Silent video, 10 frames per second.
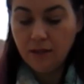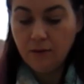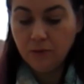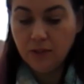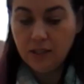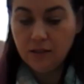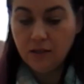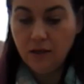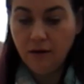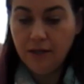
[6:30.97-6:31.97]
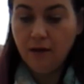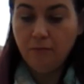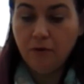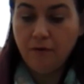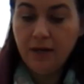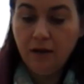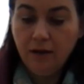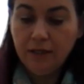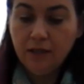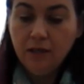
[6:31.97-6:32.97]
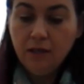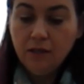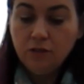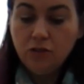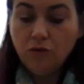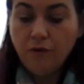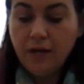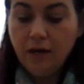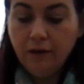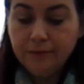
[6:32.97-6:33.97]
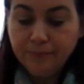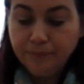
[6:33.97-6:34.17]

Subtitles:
they will need to line up grey line to grey line.